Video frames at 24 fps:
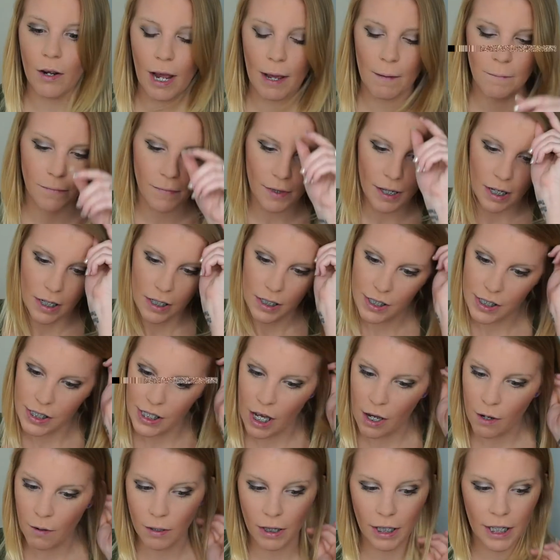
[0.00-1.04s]
Okay,
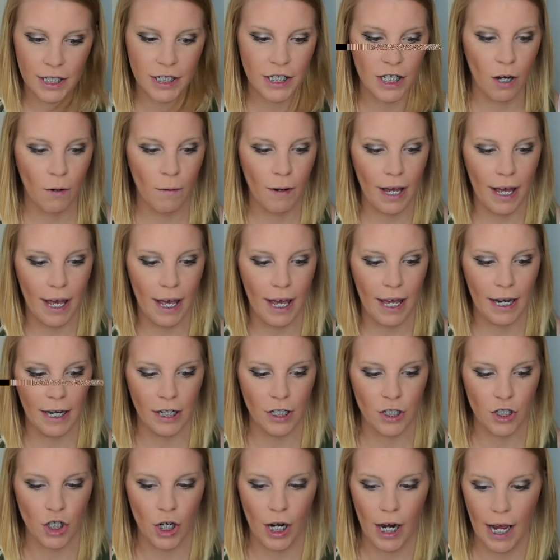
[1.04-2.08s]
so let's go ahead
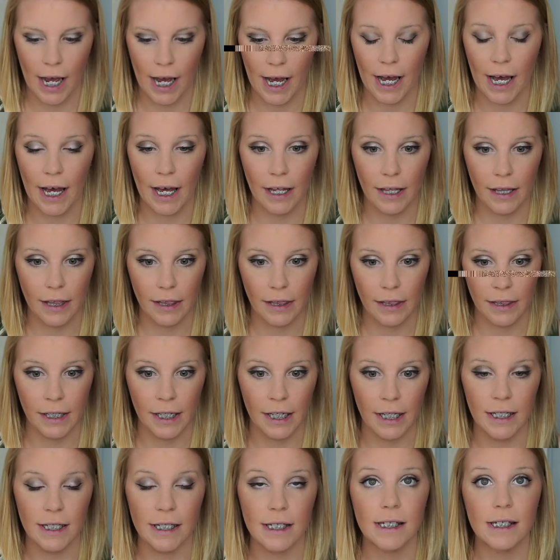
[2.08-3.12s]
and try
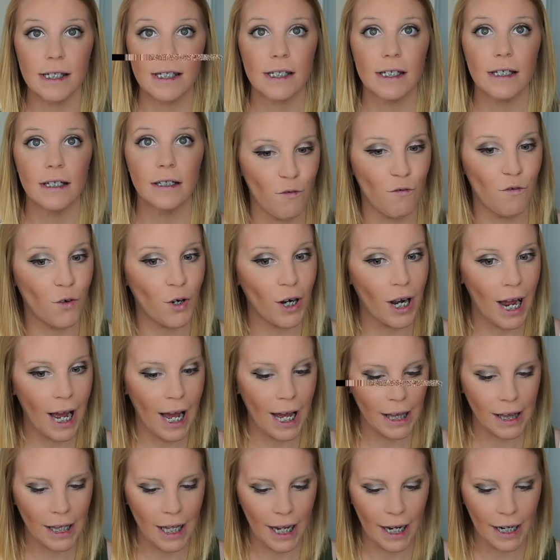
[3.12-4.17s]
this for a
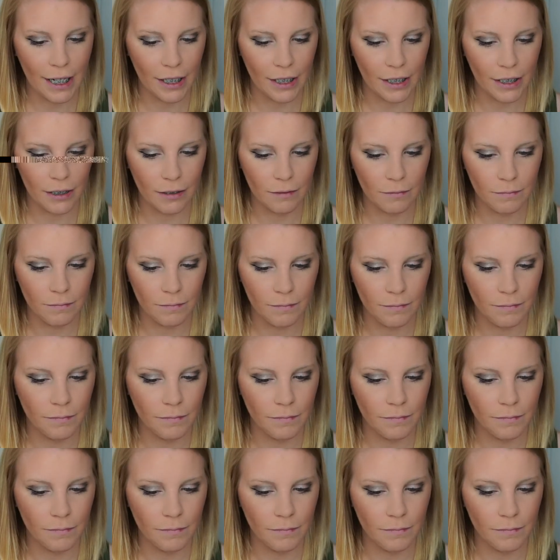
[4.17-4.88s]
highlighter.